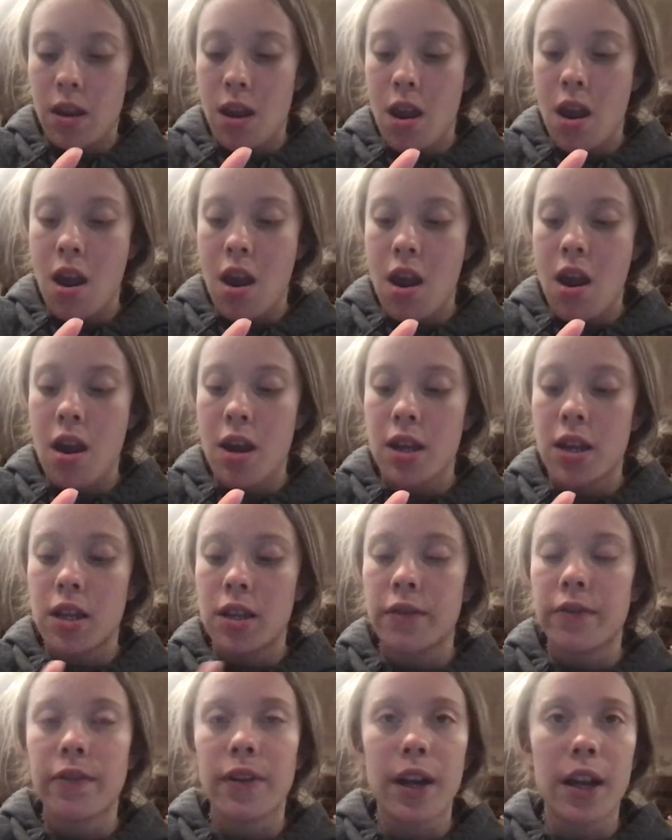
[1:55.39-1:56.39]

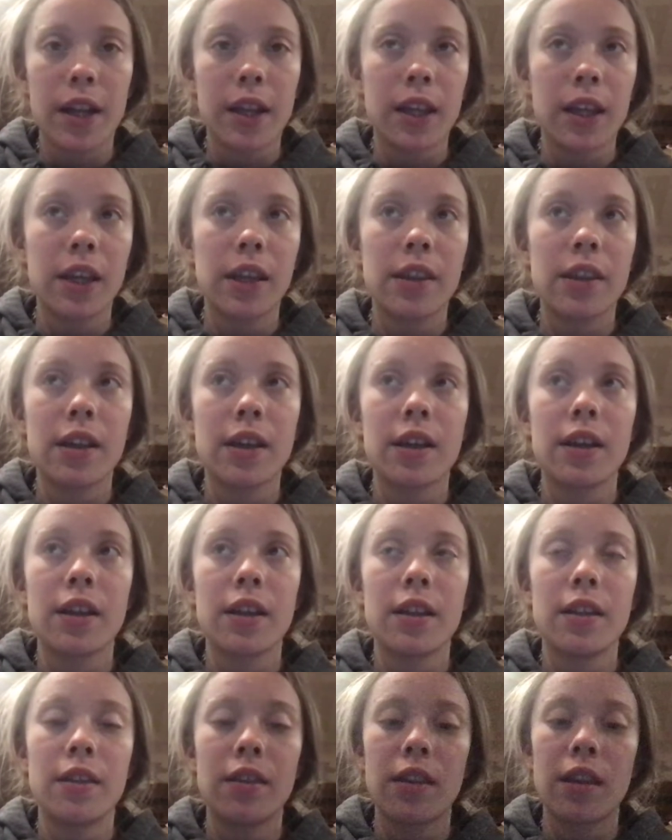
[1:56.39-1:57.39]
And finally, the